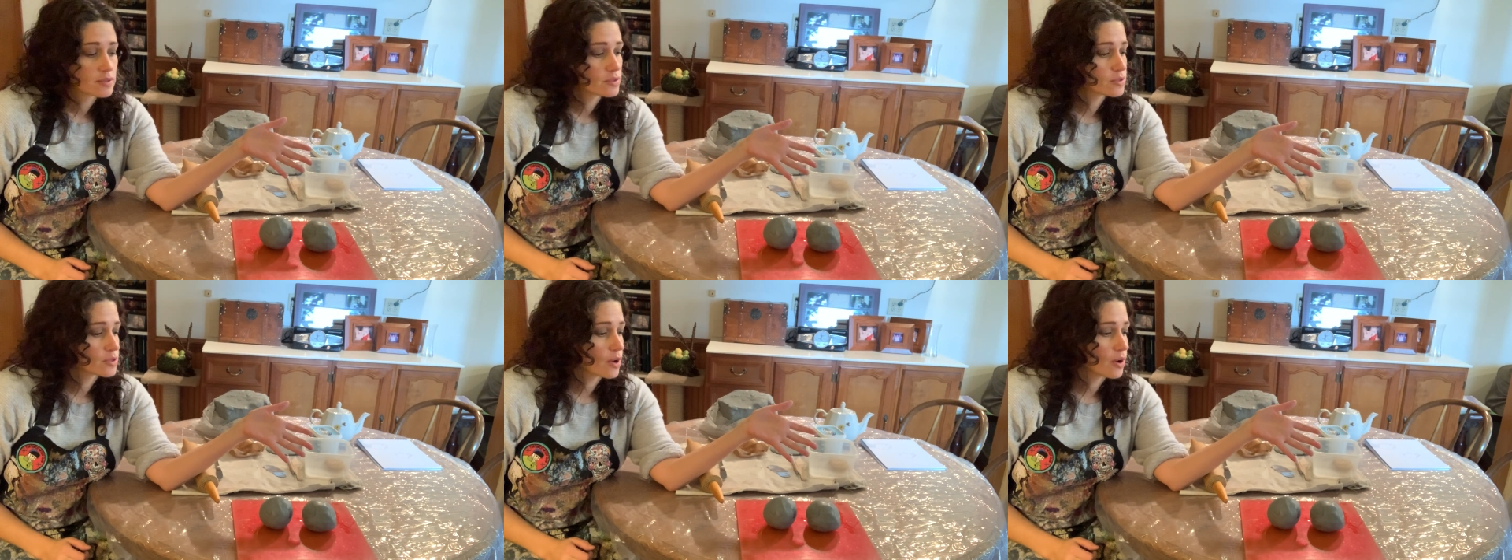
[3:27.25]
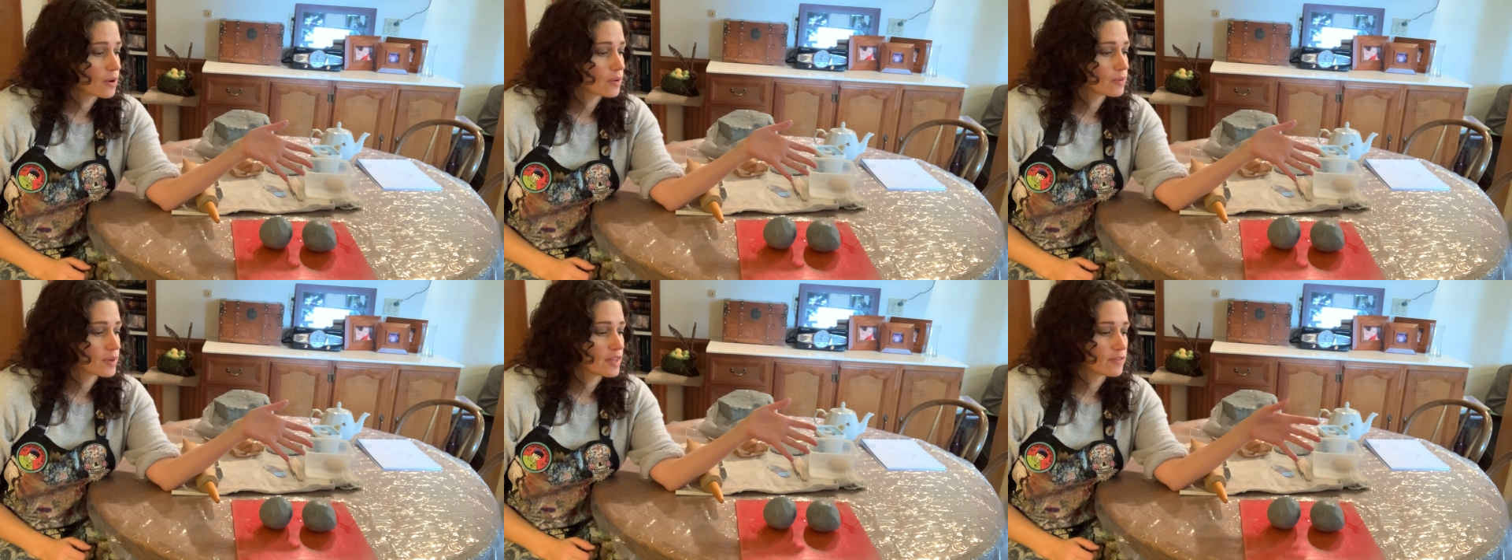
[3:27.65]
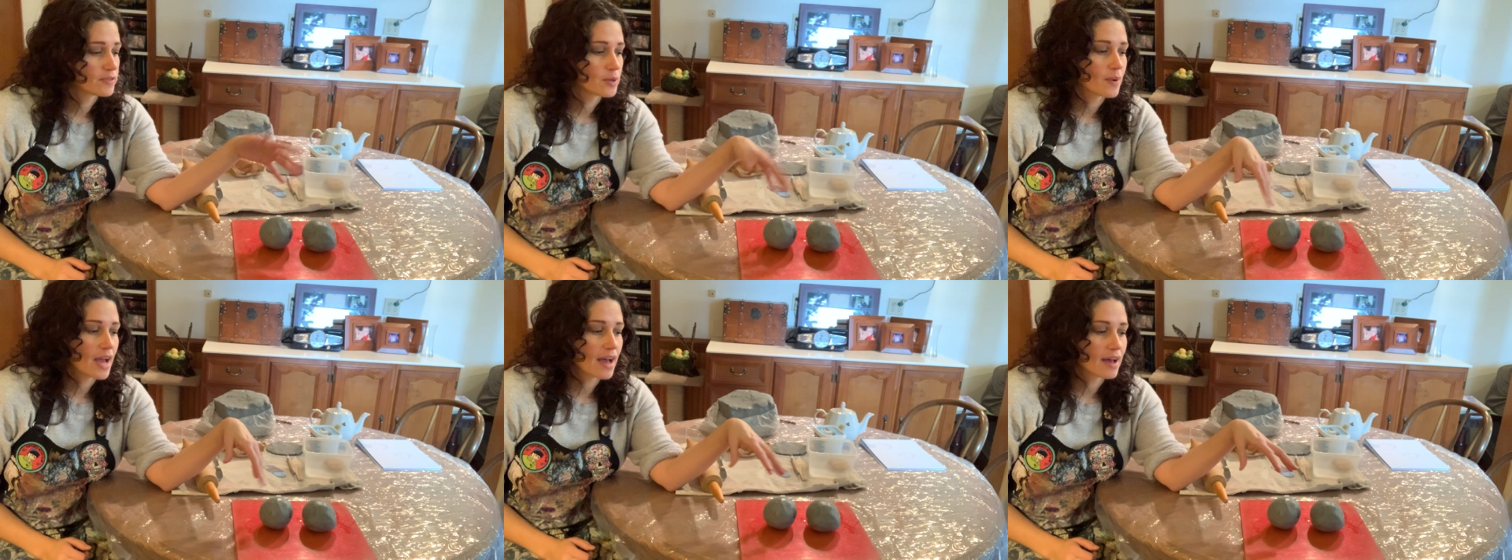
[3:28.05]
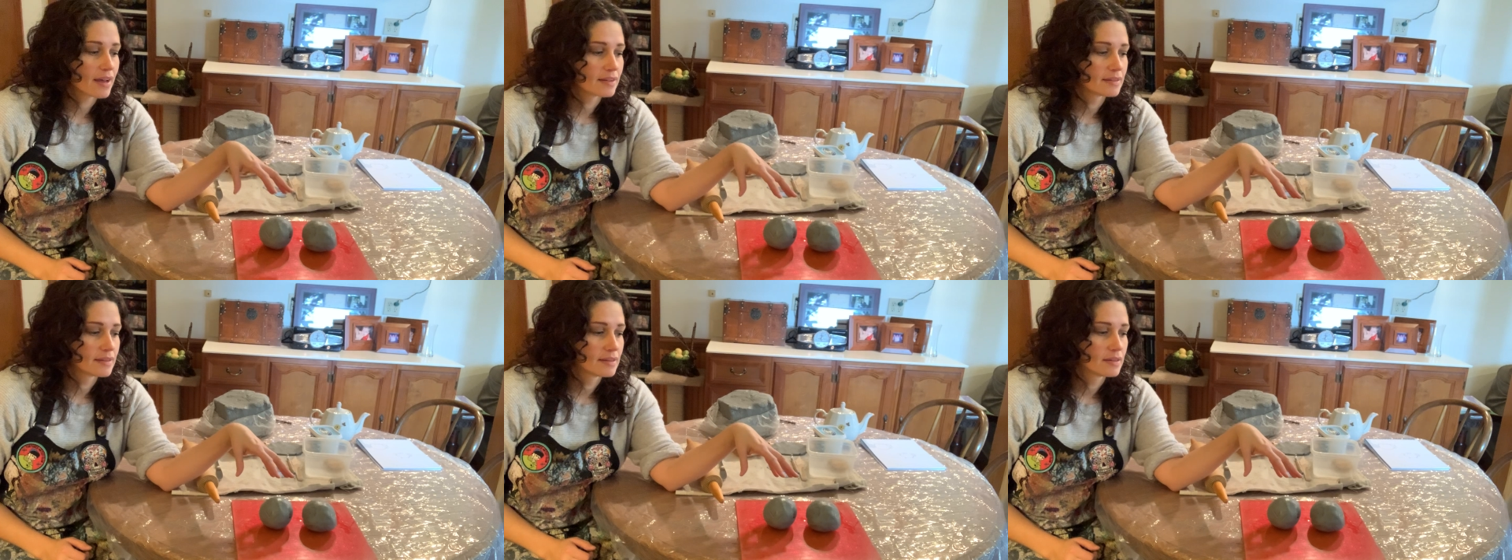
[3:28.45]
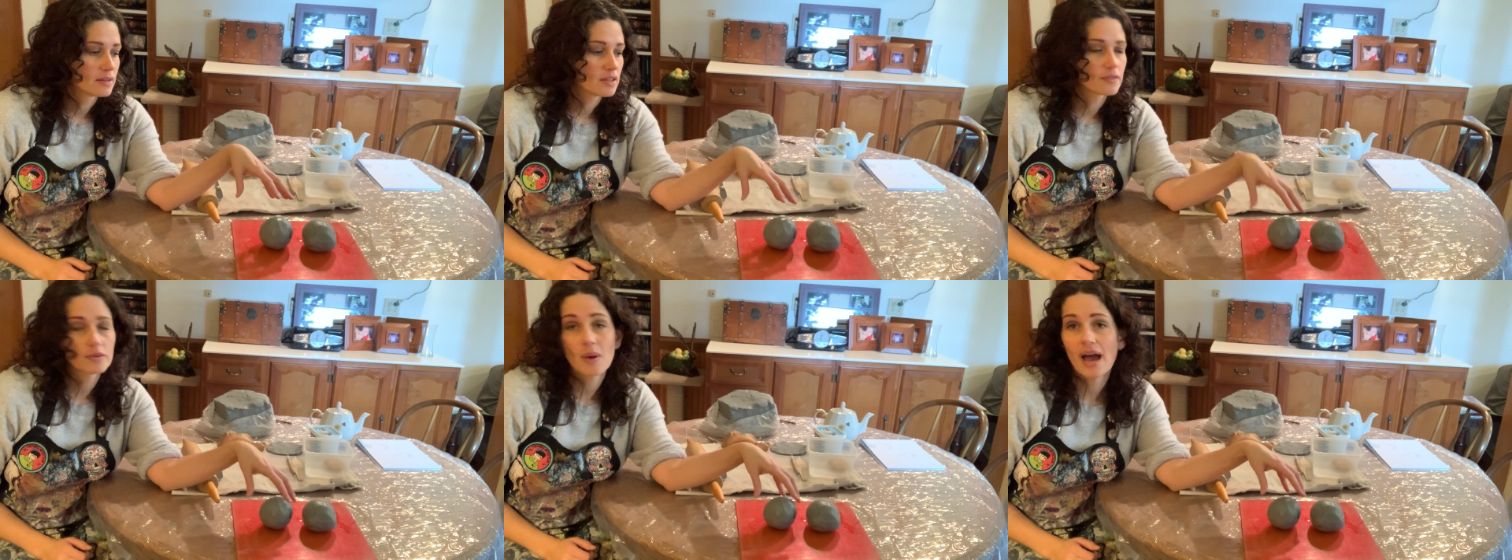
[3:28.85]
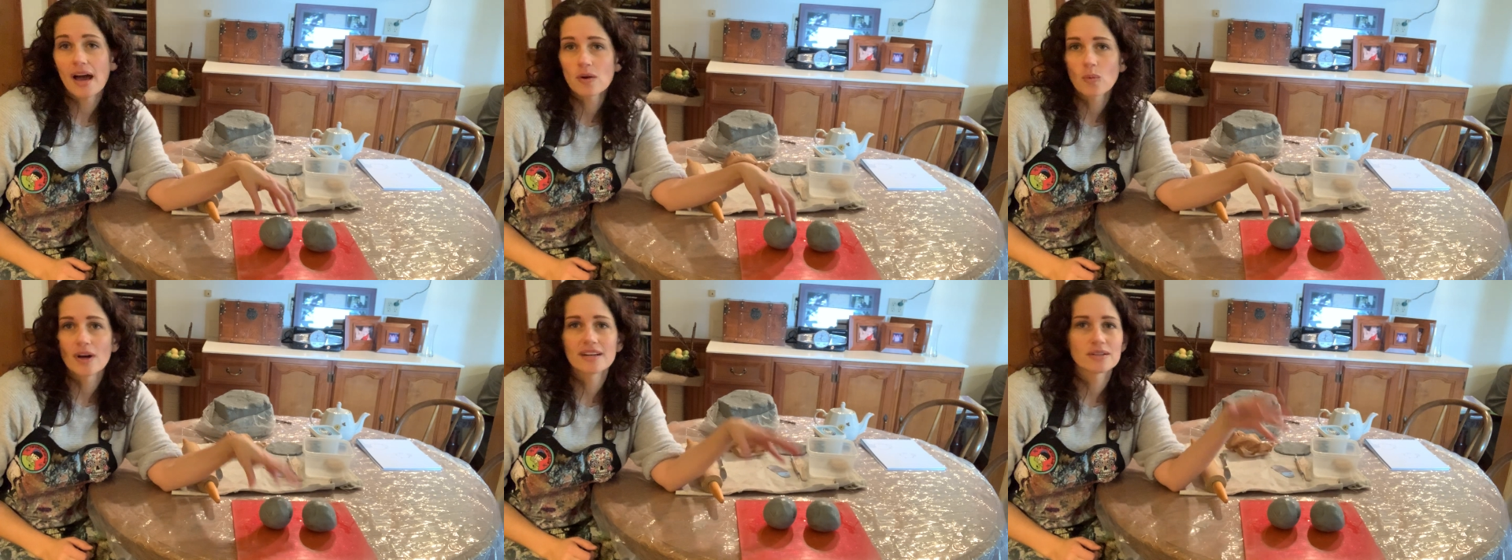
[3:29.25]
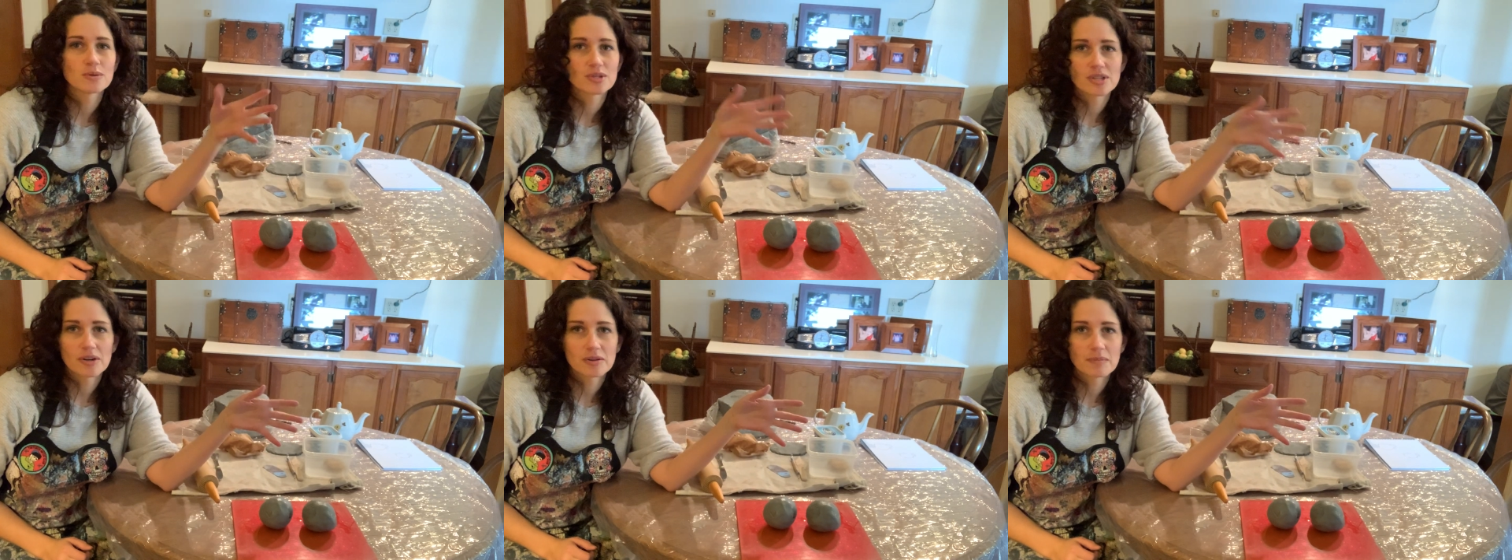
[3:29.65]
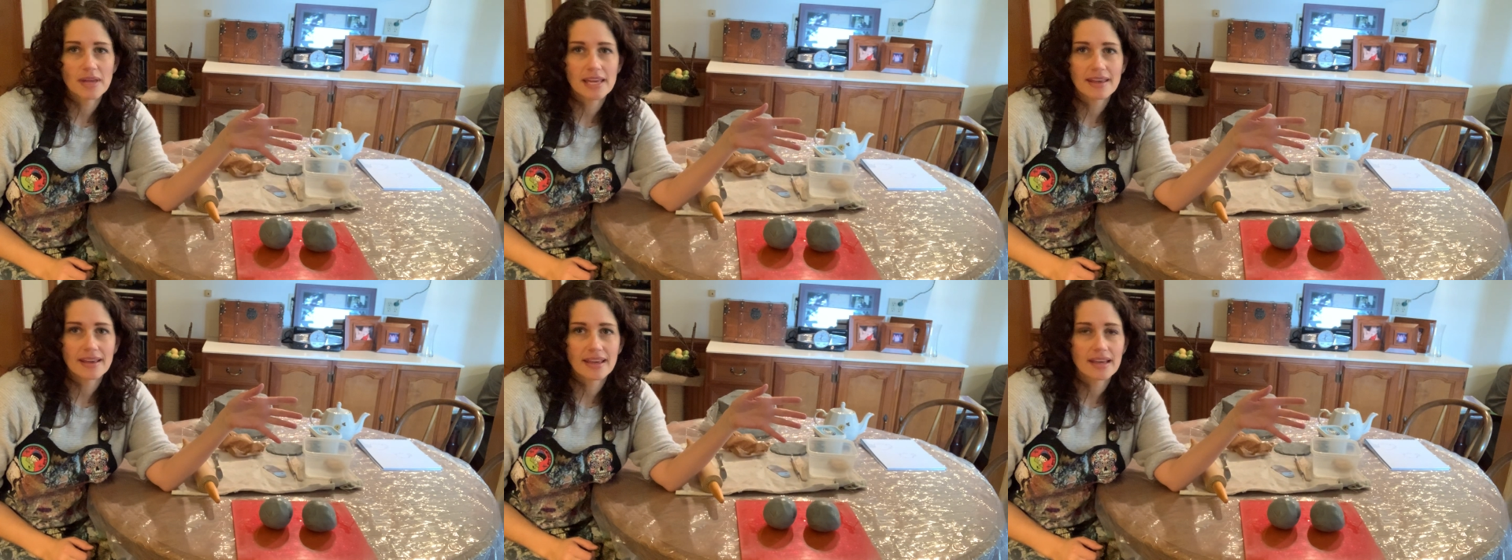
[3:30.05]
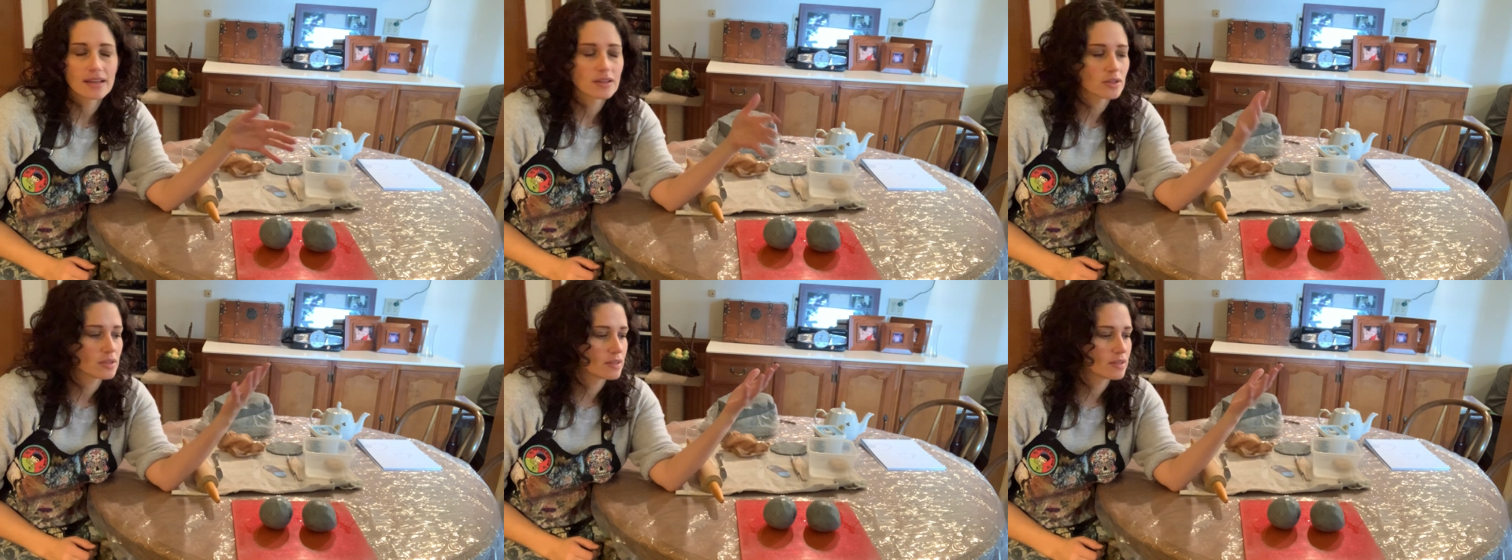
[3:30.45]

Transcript: So if you had one and you started making it